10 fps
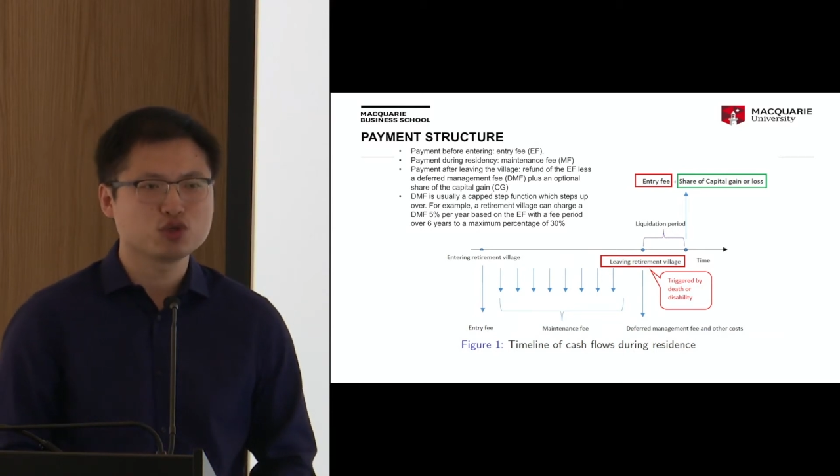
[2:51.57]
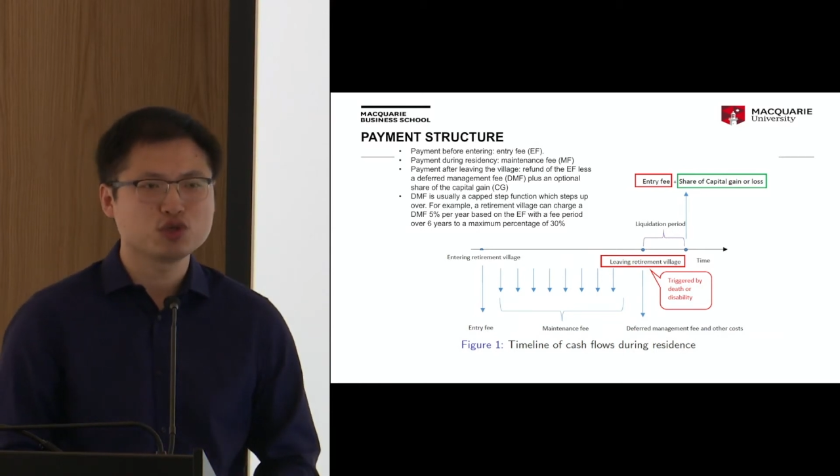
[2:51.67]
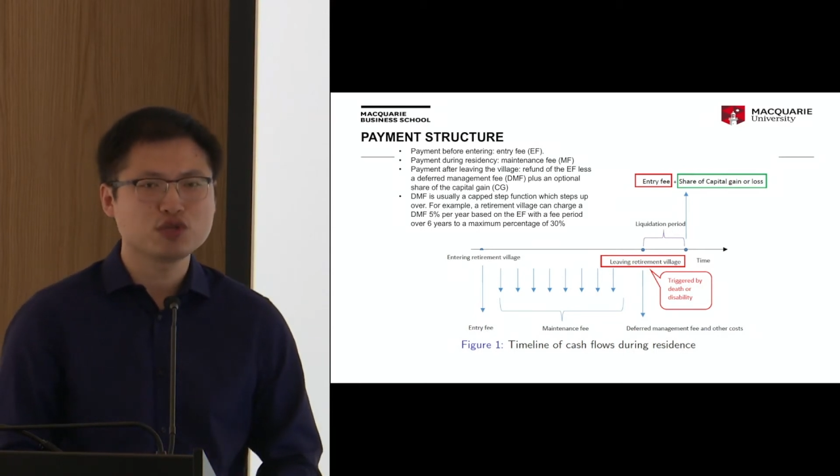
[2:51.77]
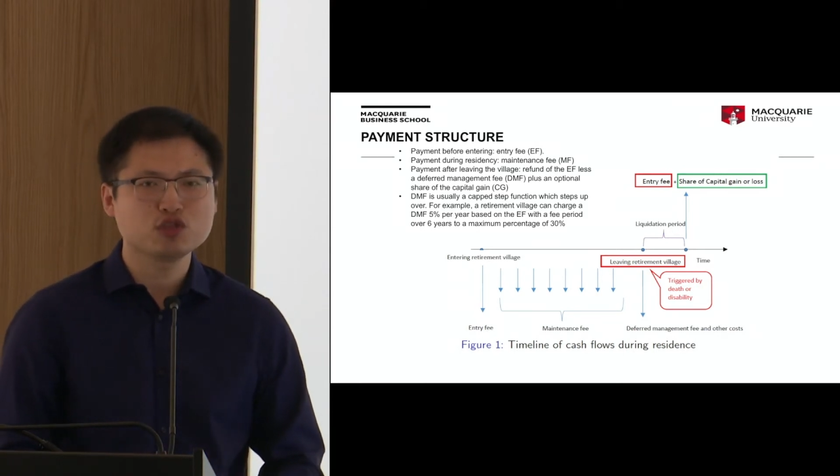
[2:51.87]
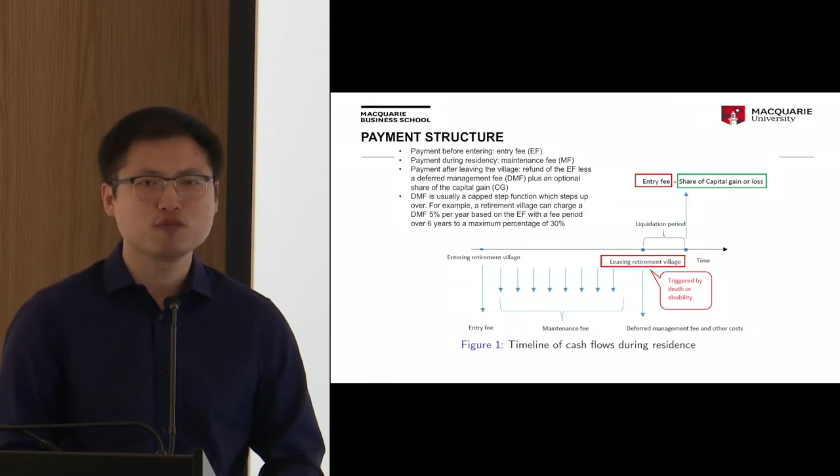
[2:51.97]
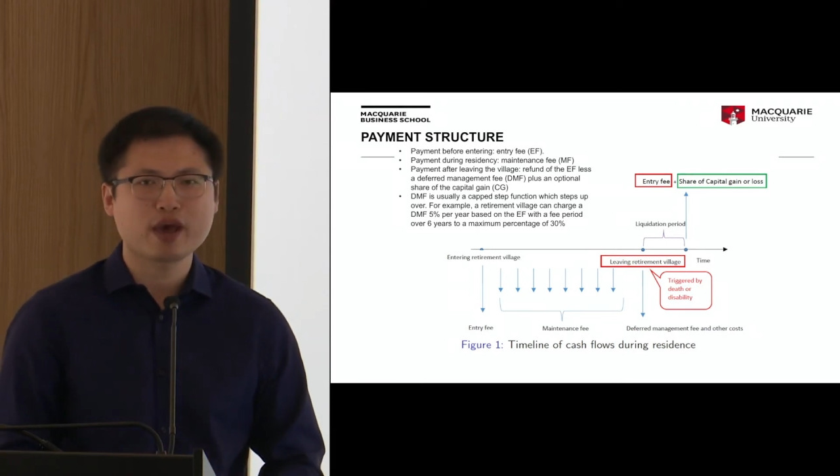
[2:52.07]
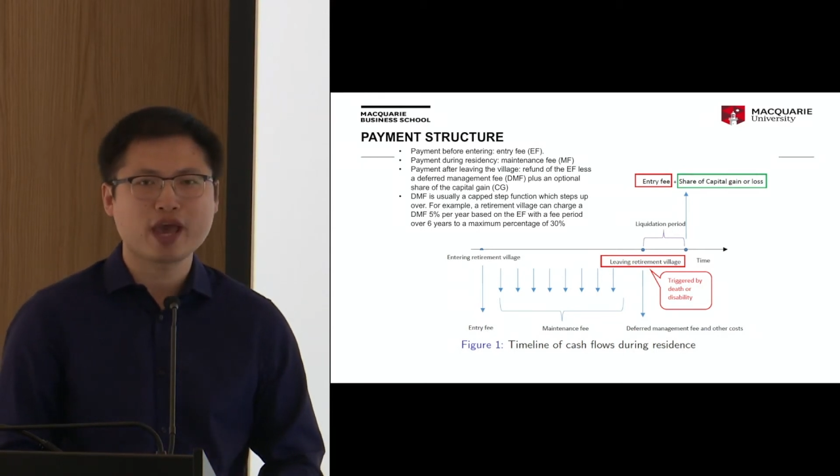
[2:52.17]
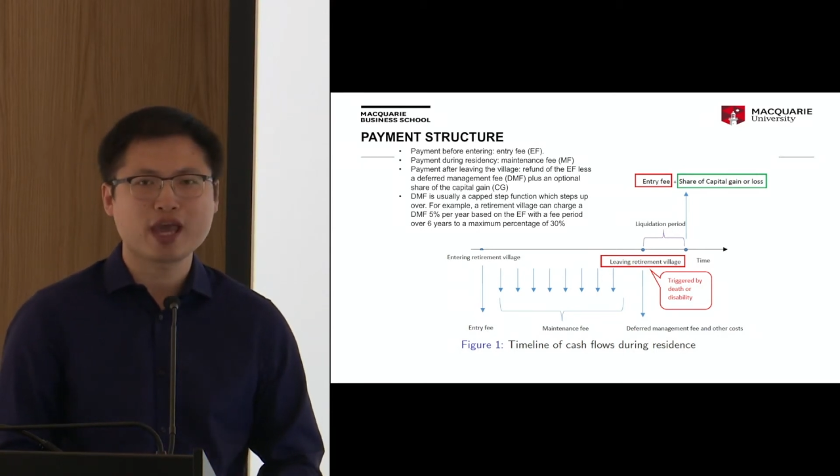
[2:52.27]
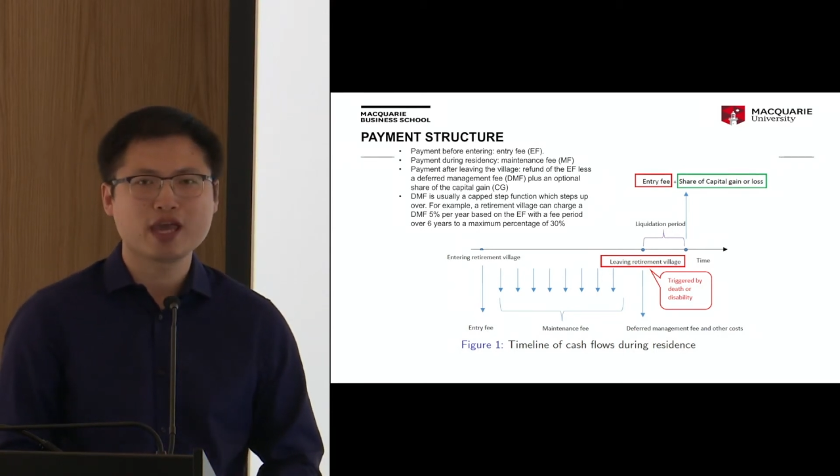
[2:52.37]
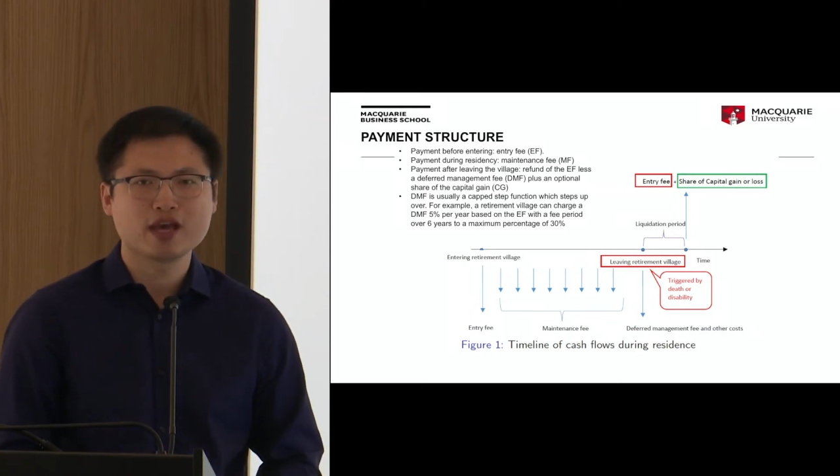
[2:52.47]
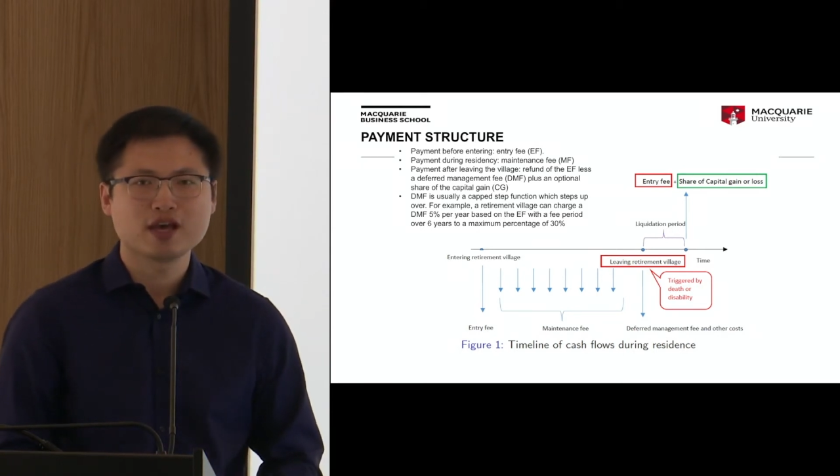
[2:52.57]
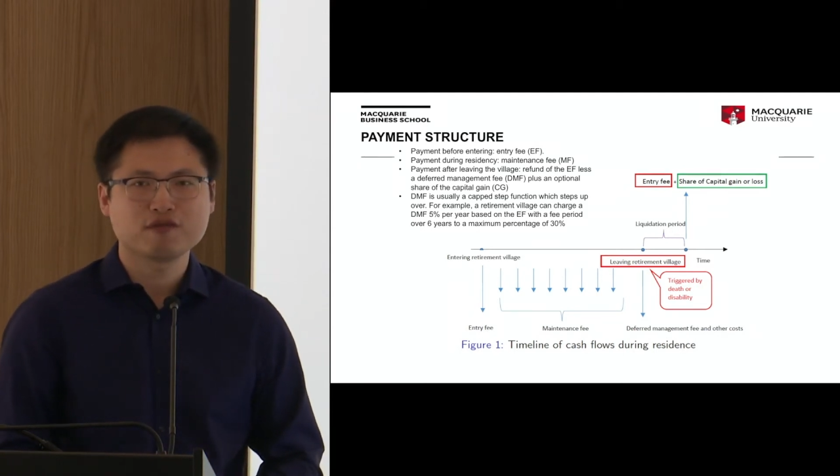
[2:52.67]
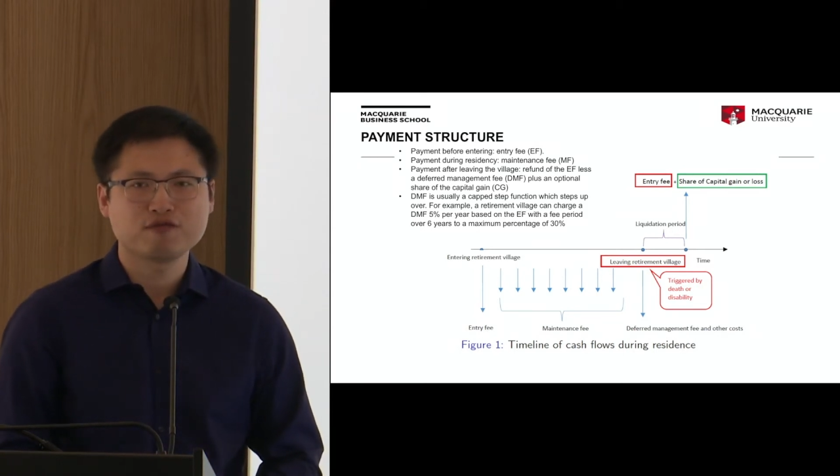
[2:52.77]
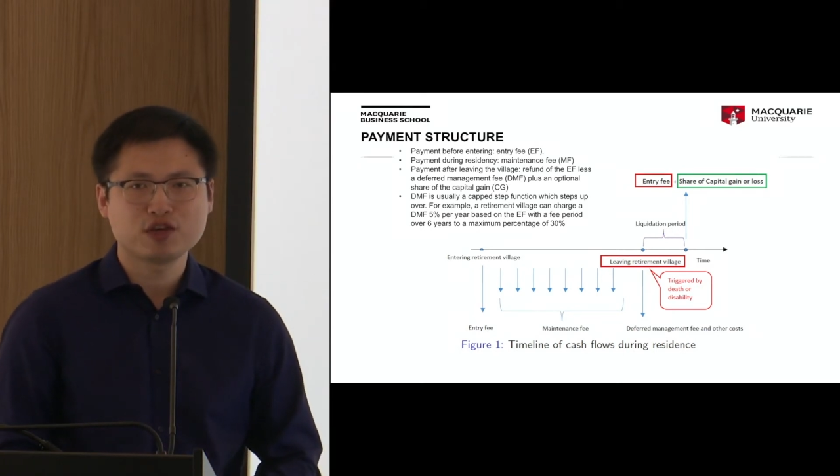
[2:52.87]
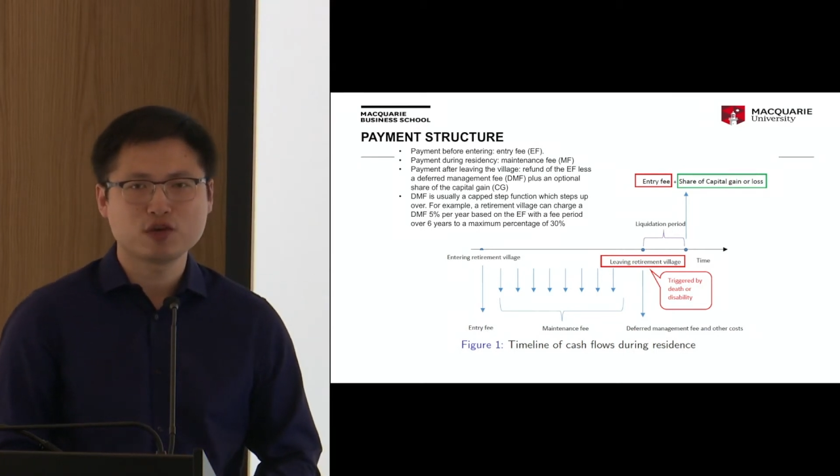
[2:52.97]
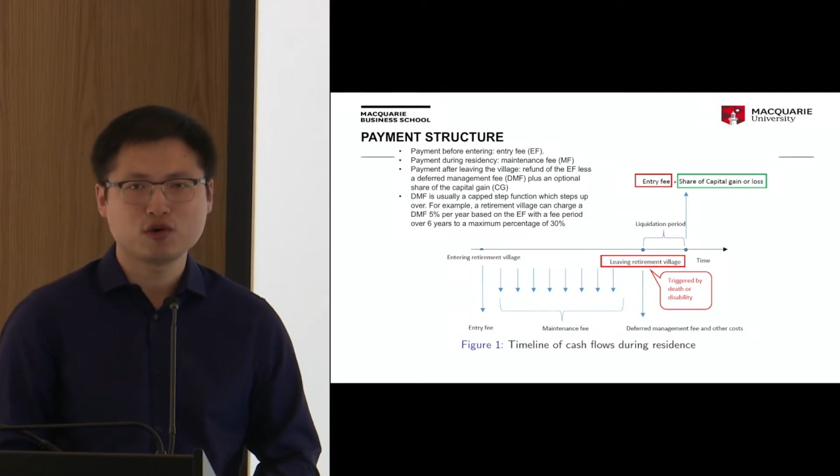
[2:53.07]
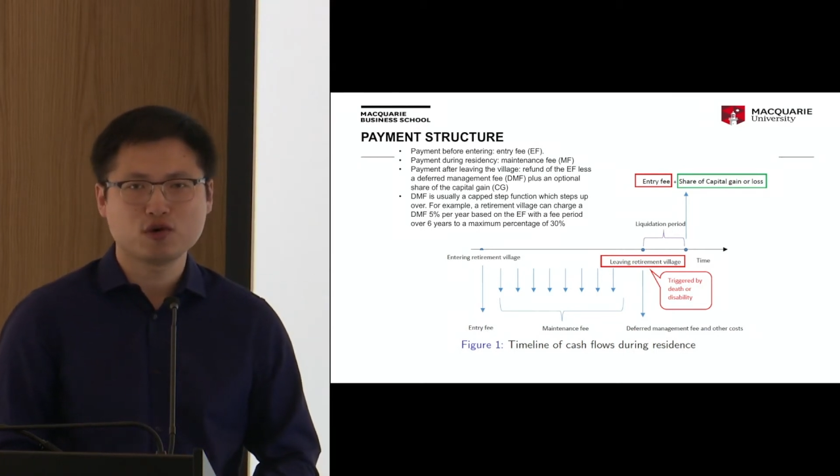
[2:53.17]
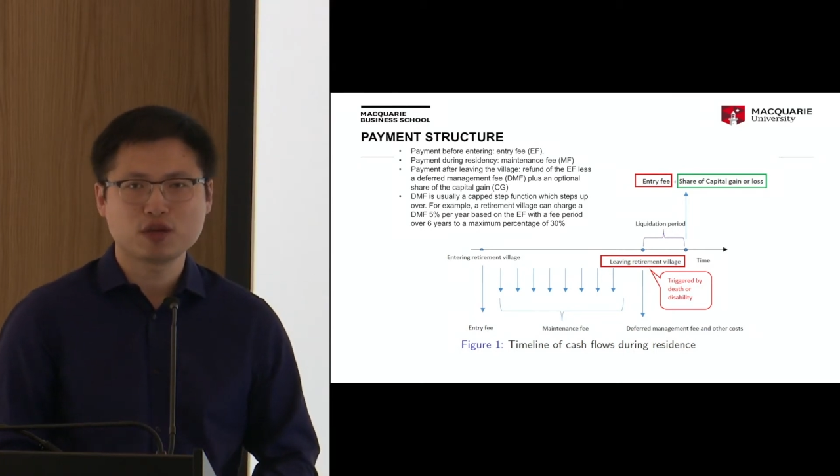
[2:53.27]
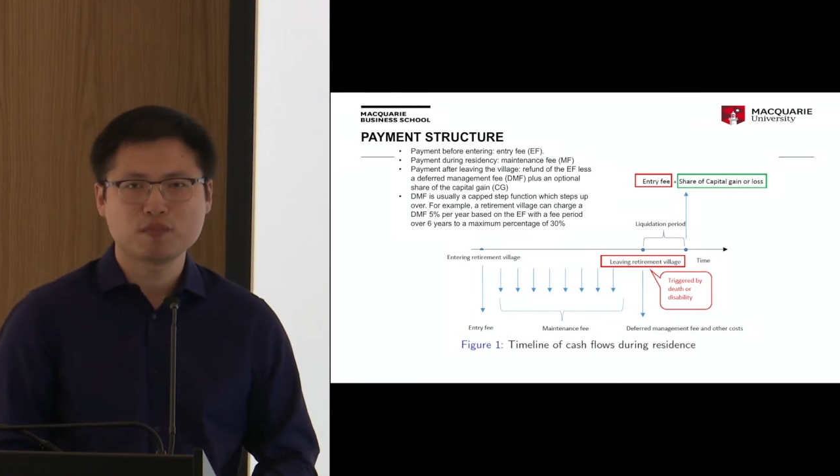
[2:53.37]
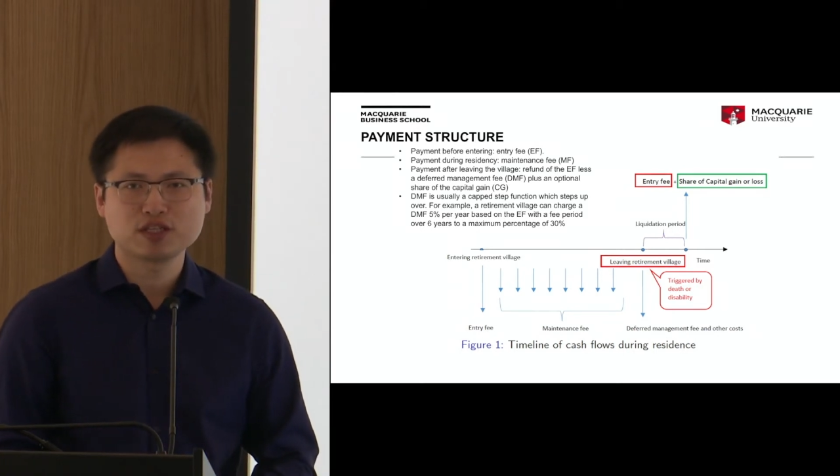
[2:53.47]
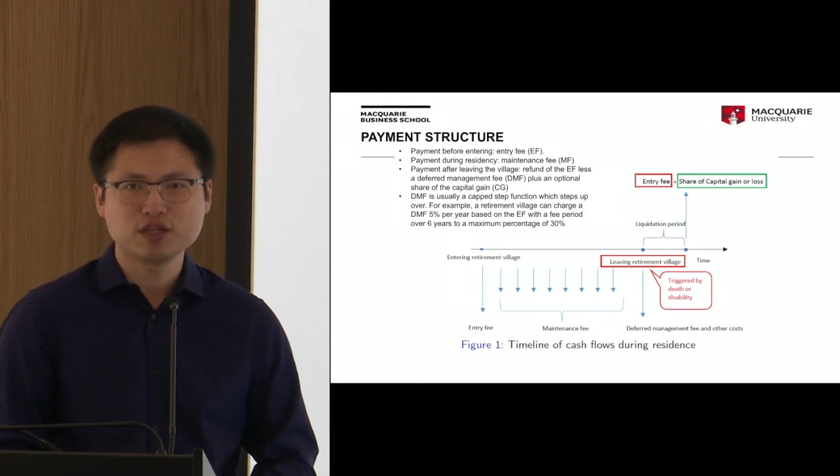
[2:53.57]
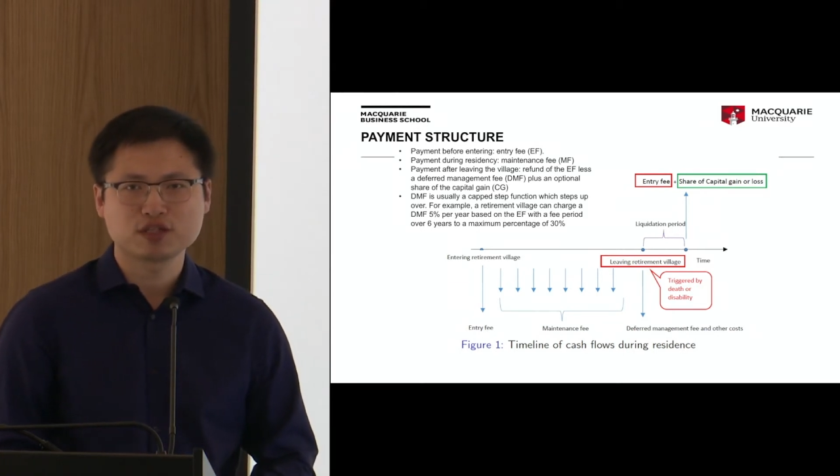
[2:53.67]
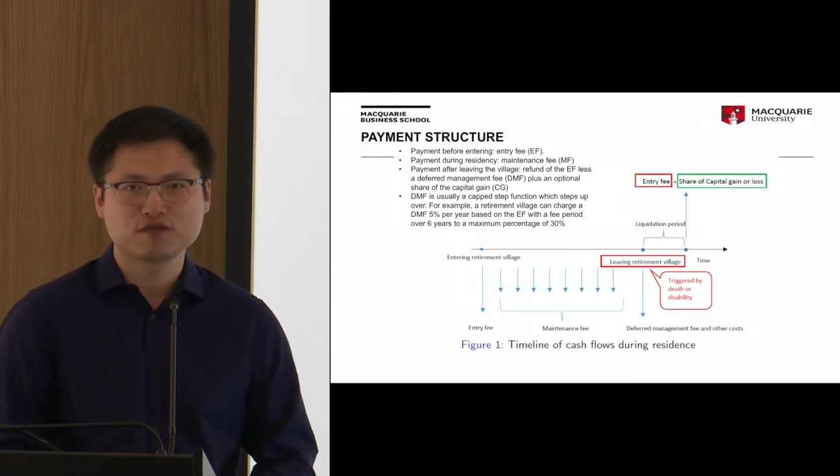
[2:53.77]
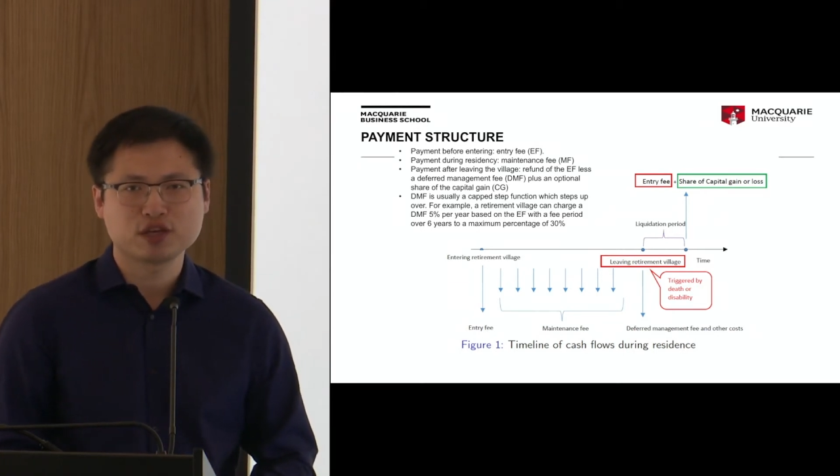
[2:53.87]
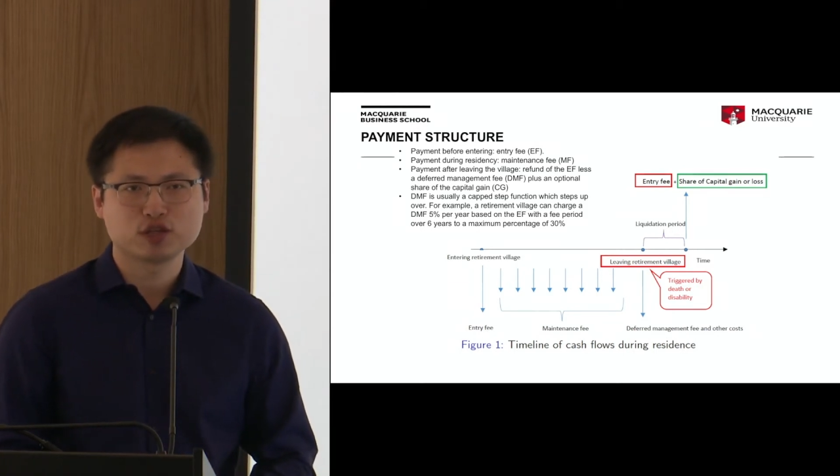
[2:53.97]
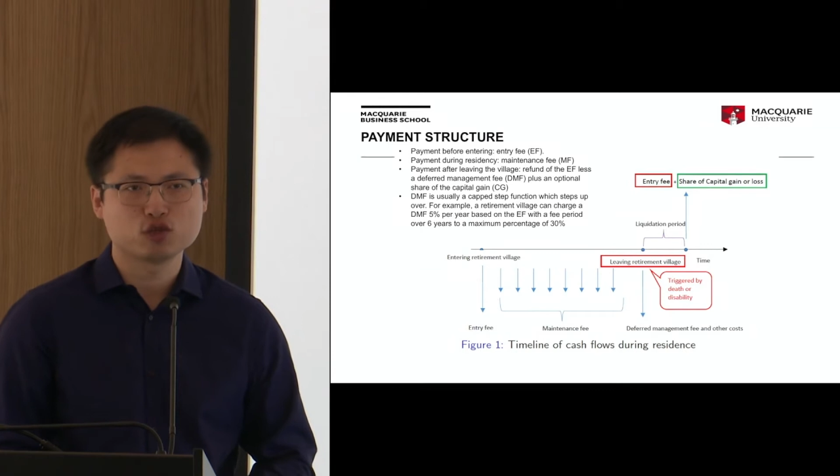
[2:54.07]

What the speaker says: you need to pay a fee called the maintenance fee